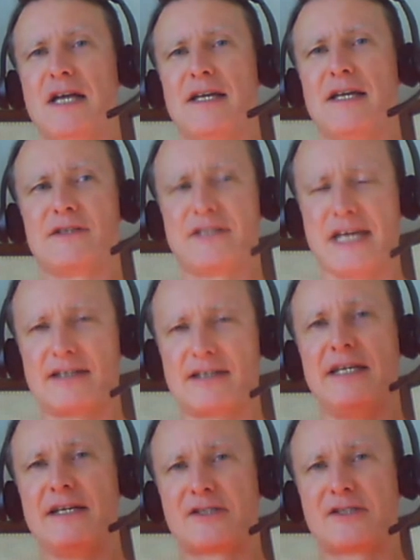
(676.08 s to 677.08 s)
the
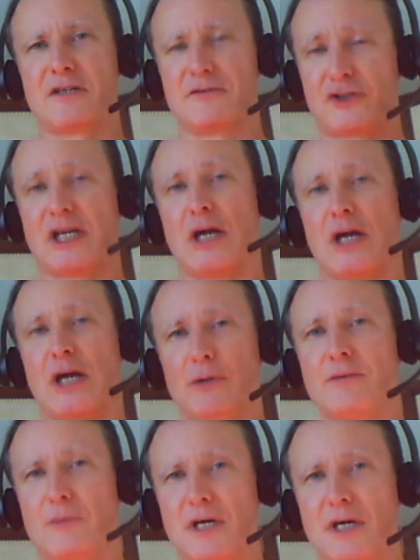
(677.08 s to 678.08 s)
techniques of
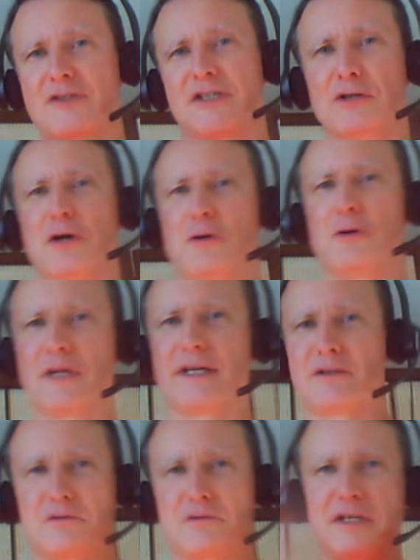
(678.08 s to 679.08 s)
Shaolin boxing,
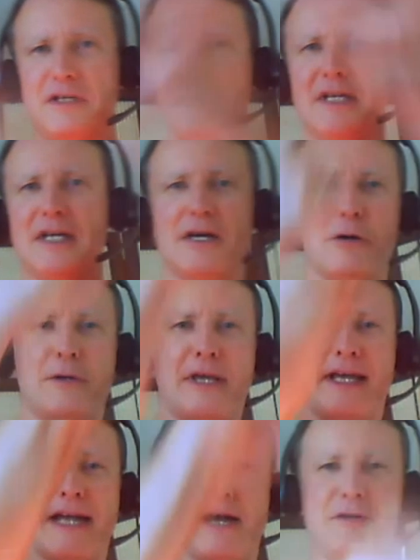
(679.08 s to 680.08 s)
like,
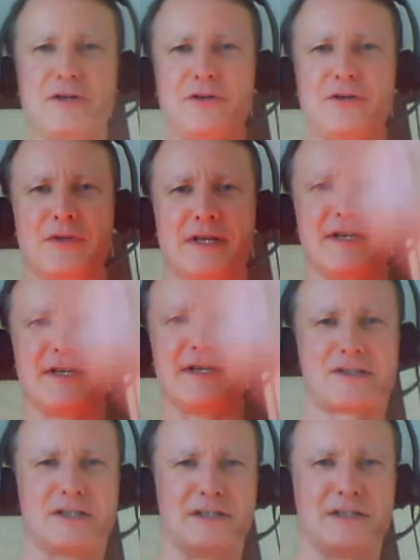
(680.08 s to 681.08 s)
okay, how do you do
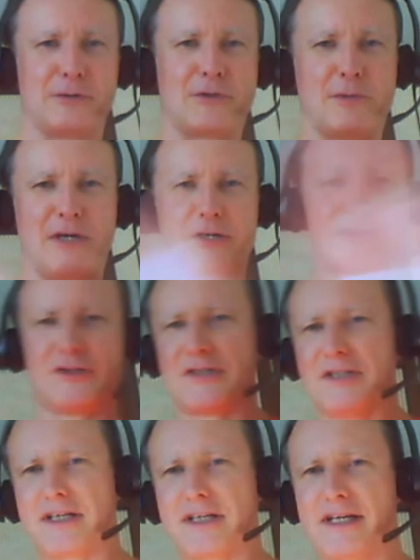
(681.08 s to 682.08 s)
this, and here are the
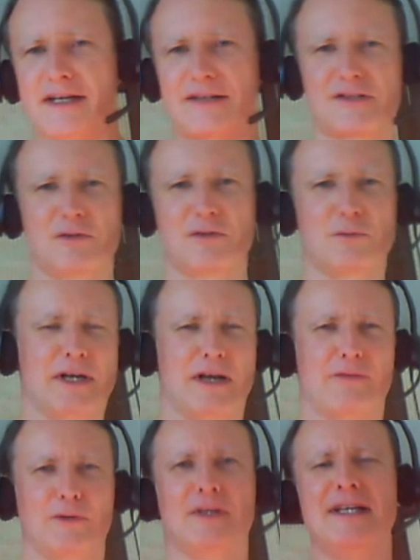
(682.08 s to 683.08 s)
punches and the kicks and
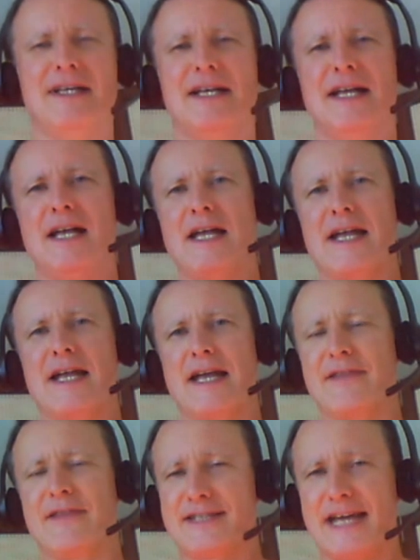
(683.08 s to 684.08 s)
whatever,
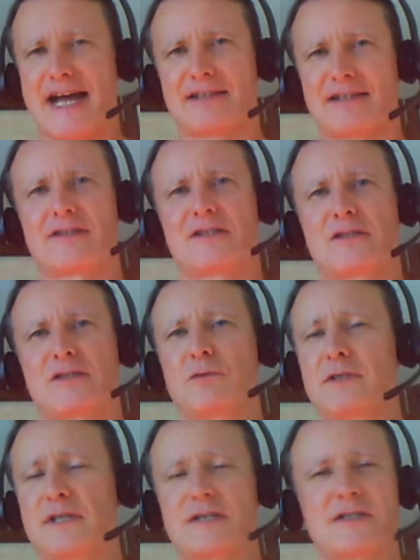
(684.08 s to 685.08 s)
and the tactics.
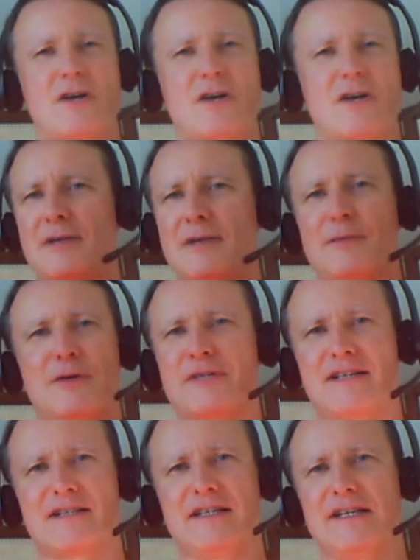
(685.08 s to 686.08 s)
Well, it doesn't talk about
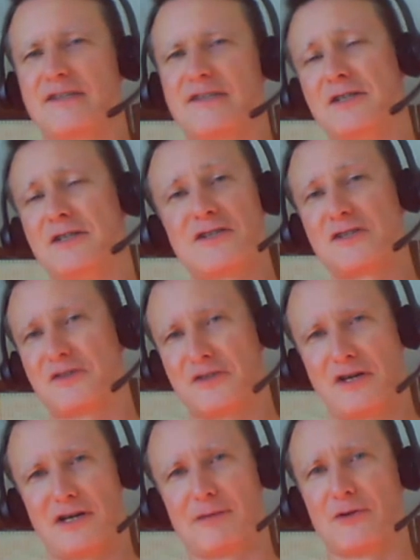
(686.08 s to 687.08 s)
techniques and it doesn't
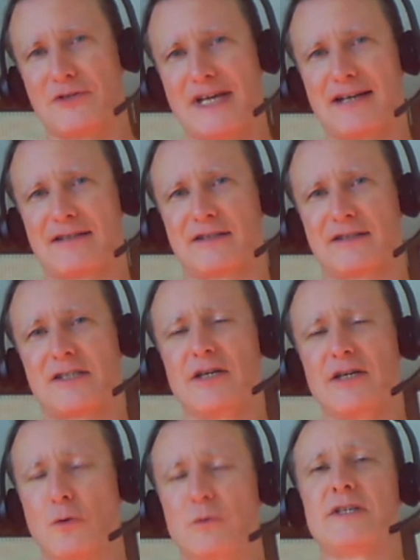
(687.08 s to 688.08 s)
talk about tactics.
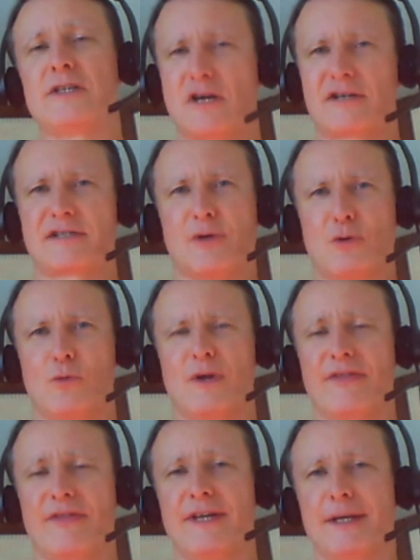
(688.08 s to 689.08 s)
It only talks about
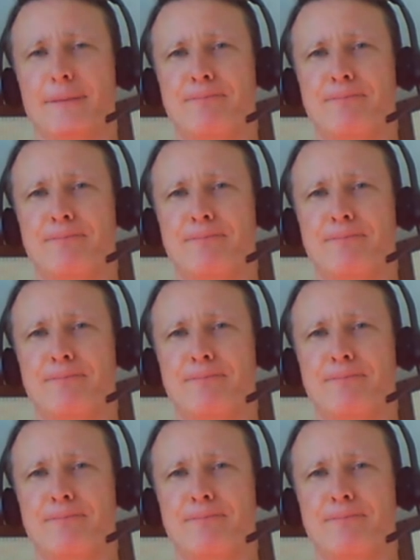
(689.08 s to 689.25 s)
one thing.